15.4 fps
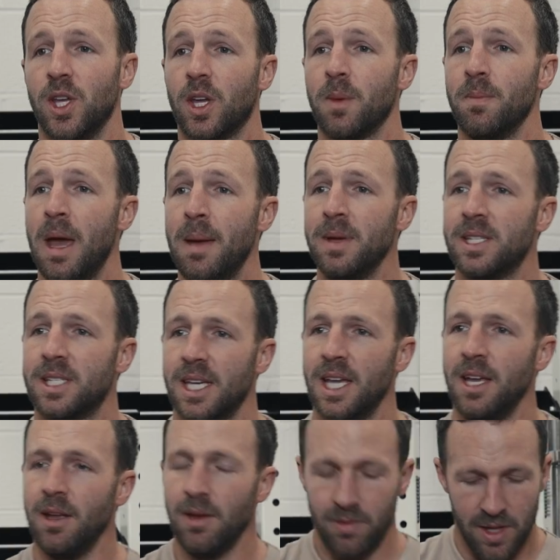you can maybe
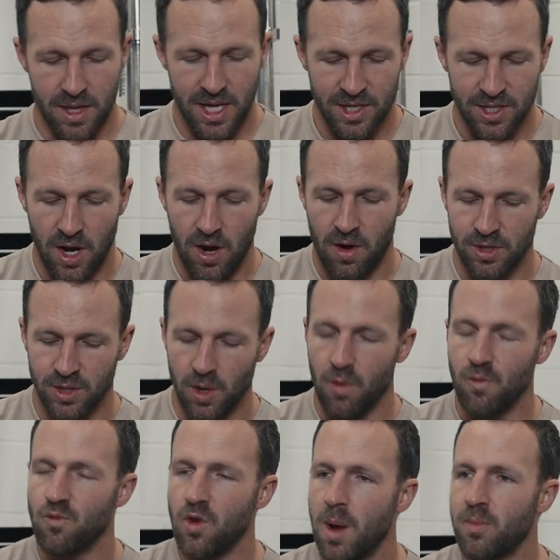see that these are a sort
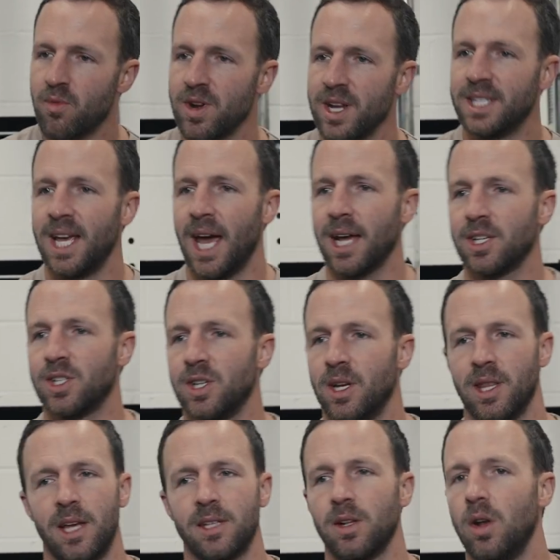of rubbery texture.
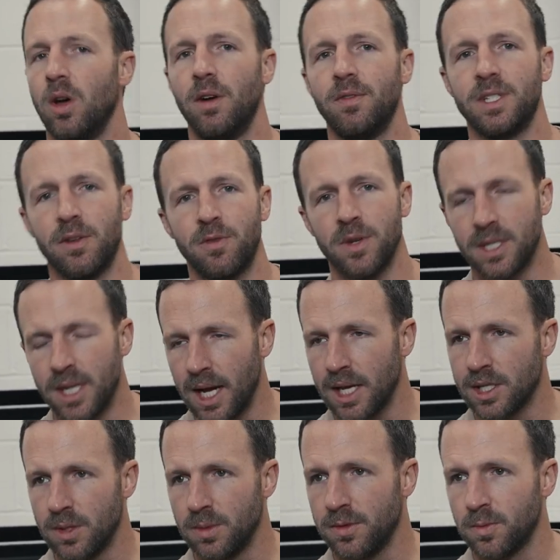There's a lot of different
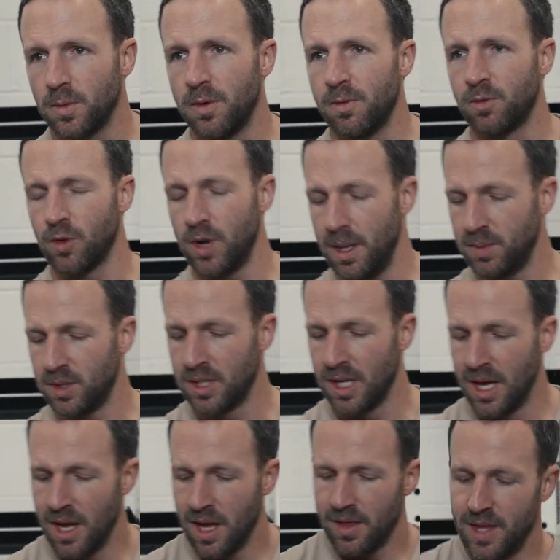textures with grips.
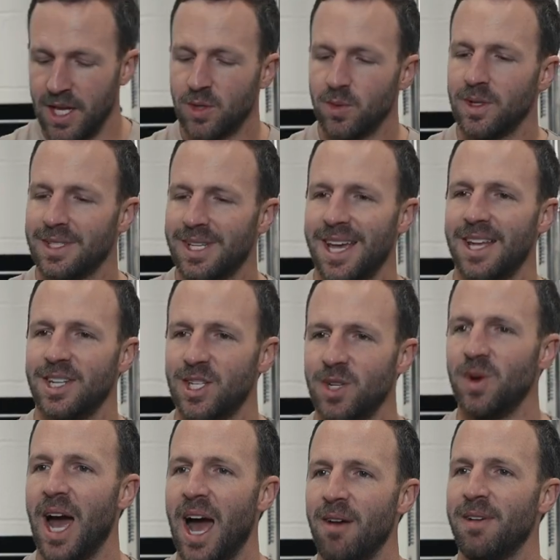These ones here
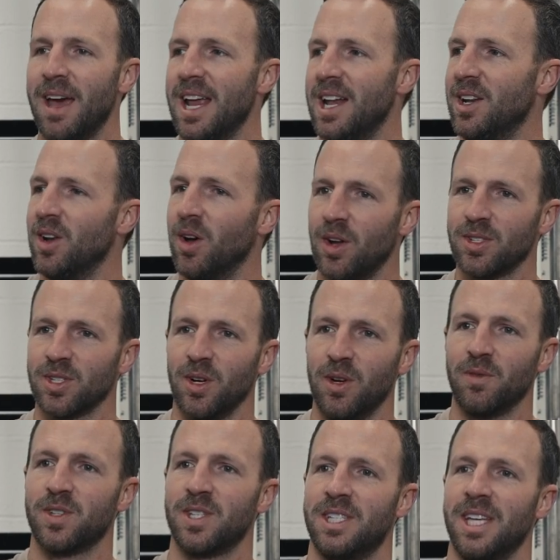do have a lot
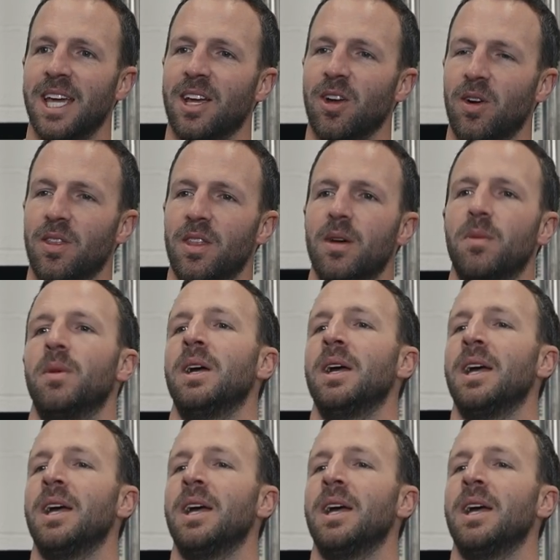of stick on them.